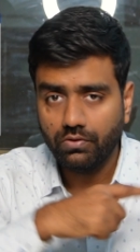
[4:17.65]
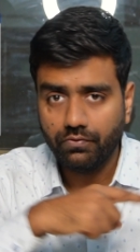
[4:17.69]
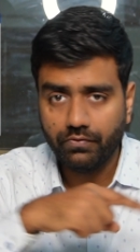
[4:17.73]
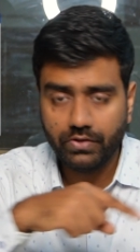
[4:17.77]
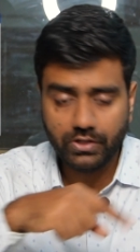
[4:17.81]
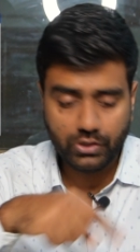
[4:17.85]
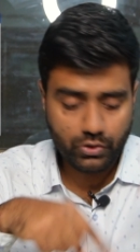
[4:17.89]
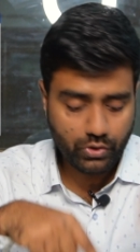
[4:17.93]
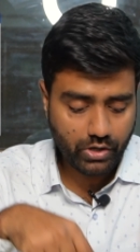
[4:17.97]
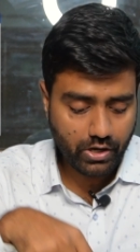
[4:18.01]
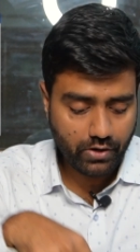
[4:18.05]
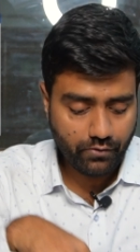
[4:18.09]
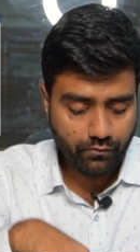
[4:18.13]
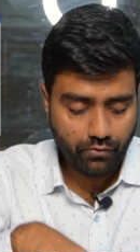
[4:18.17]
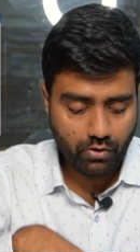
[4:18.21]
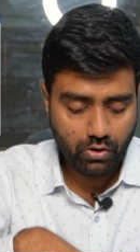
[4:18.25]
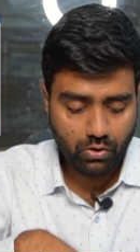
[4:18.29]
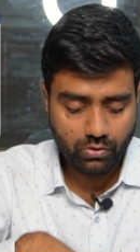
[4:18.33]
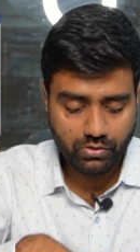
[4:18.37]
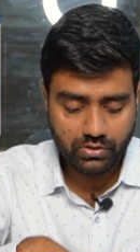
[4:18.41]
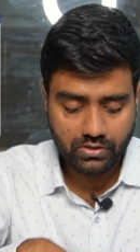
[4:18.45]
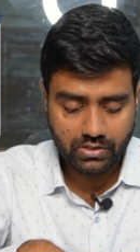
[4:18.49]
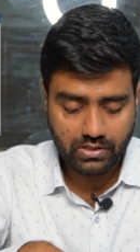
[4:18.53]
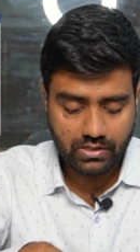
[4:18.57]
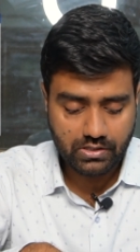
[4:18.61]
which you can
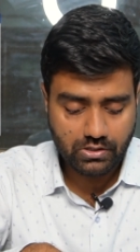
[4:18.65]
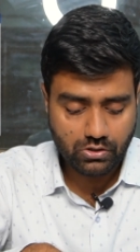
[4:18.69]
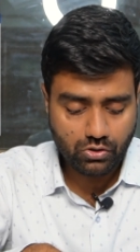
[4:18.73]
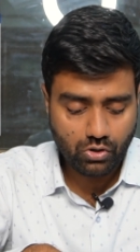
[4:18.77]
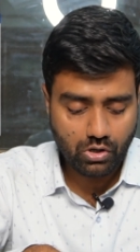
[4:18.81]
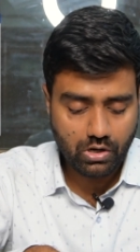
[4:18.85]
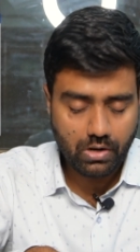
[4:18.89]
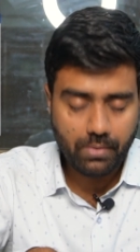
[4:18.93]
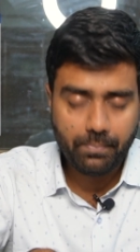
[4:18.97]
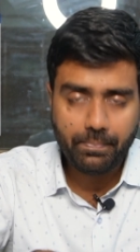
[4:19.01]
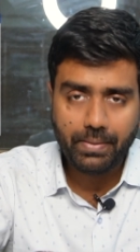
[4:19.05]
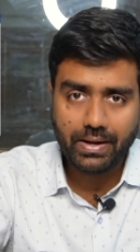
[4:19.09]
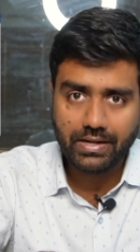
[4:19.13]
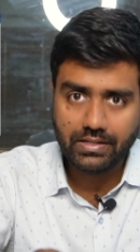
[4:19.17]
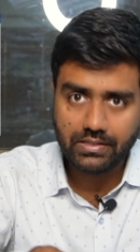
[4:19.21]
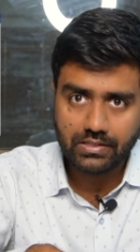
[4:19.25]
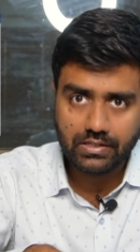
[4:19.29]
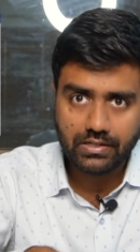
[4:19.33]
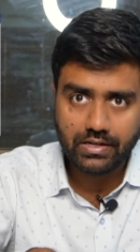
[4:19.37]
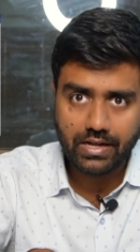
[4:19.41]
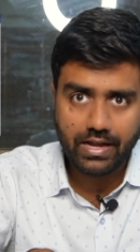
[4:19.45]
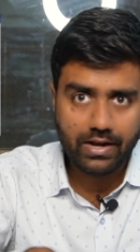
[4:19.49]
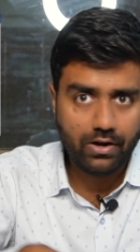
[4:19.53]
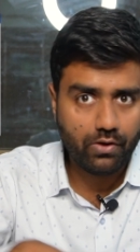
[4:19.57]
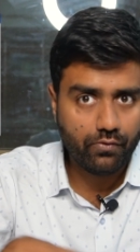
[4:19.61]
follow this installing
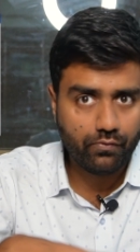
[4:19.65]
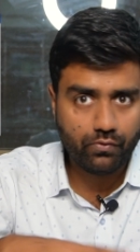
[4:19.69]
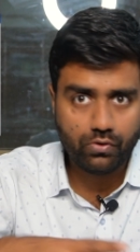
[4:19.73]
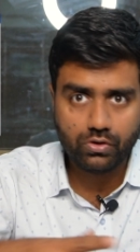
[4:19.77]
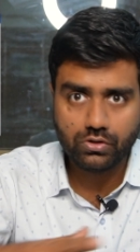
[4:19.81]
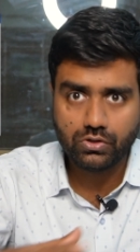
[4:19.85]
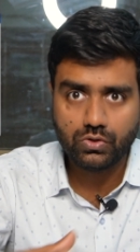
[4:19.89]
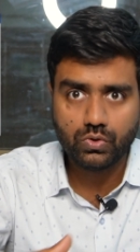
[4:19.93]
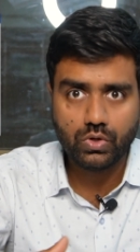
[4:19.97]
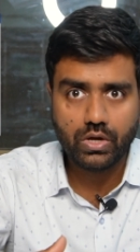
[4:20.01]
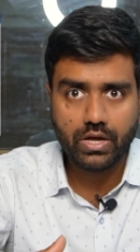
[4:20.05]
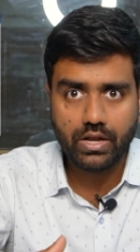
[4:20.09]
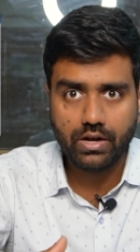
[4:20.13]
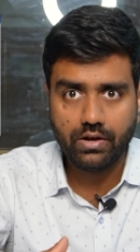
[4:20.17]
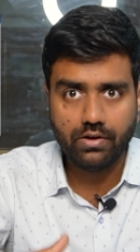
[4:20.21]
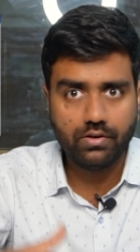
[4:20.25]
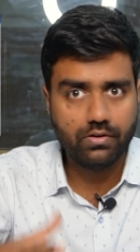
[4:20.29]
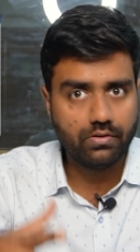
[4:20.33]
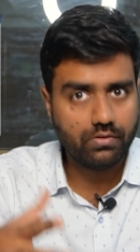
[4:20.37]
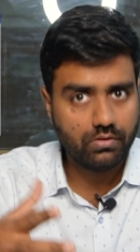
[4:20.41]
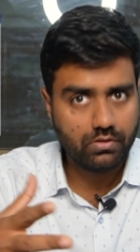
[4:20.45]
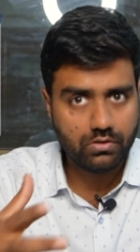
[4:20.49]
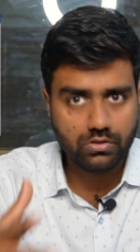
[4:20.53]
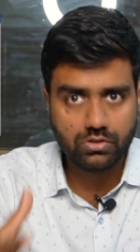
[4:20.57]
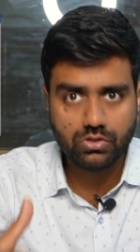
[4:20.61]
Python, and of course you can
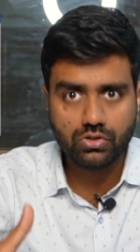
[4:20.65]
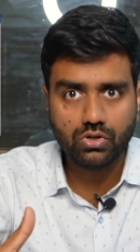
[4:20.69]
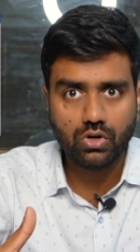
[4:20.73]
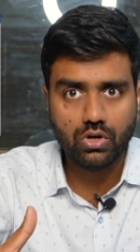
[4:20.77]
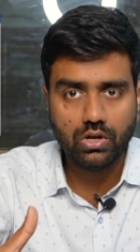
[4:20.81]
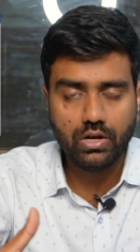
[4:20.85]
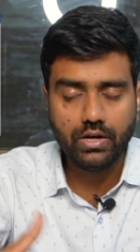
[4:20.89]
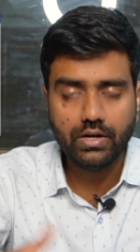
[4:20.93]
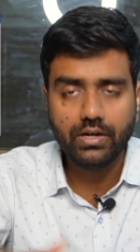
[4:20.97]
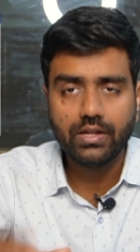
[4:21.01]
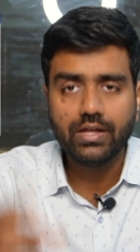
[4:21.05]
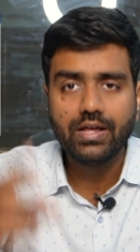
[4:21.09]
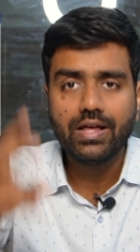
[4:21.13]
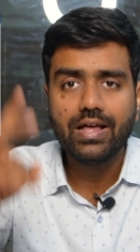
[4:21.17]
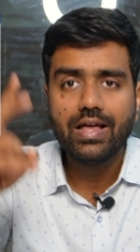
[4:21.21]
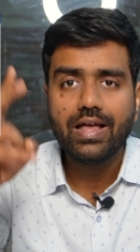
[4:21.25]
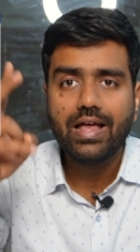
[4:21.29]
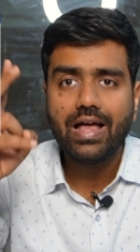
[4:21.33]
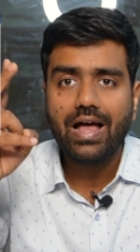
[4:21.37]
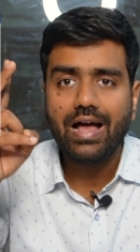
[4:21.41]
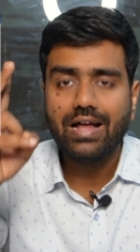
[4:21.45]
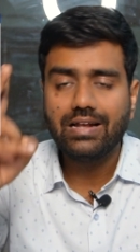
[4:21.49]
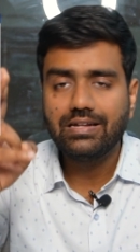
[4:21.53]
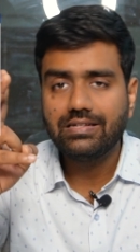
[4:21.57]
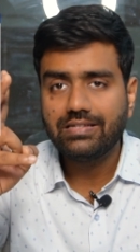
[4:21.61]
install it.
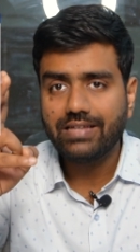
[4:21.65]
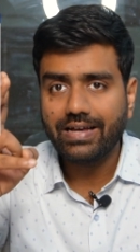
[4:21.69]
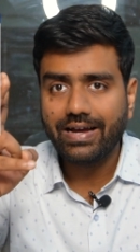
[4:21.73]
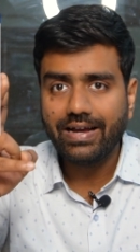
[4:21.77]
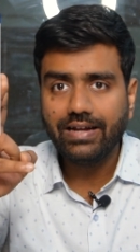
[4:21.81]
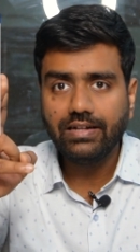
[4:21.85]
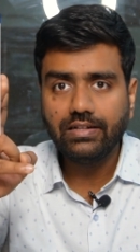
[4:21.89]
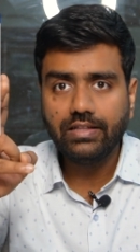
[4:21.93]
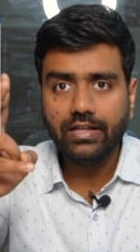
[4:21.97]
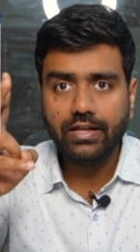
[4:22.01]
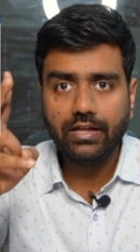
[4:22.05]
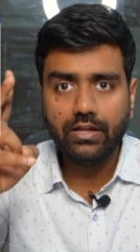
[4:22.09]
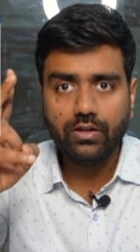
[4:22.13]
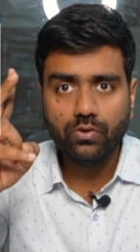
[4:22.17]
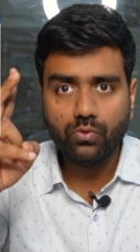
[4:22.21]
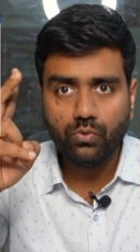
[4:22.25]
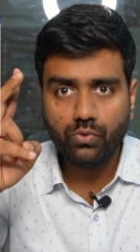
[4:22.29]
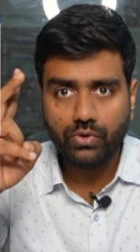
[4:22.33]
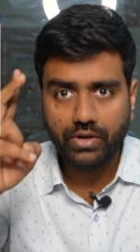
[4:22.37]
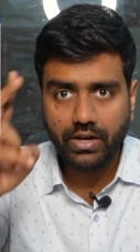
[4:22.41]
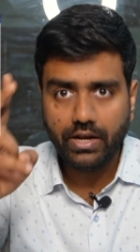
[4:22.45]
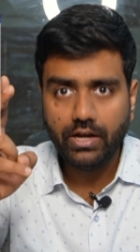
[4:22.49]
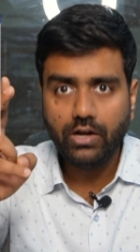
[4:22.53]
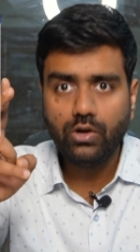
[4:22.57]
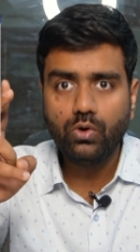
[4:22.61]
And second thing you
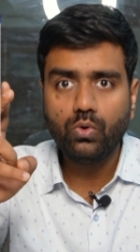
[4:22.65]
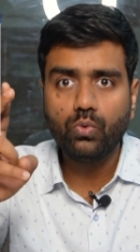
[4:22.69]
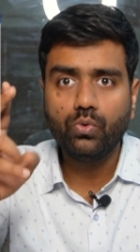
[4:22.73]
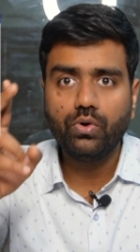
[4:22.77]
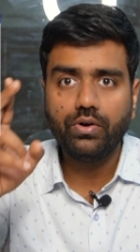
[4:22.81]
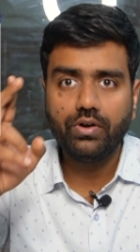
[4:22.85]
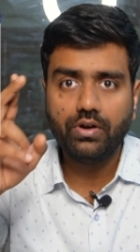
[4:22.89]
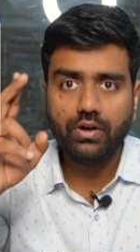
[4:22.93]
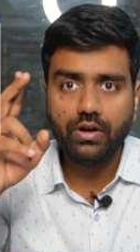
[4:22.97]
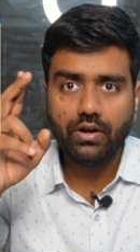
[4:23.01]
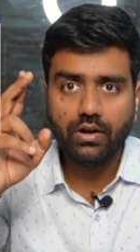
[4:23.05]
need to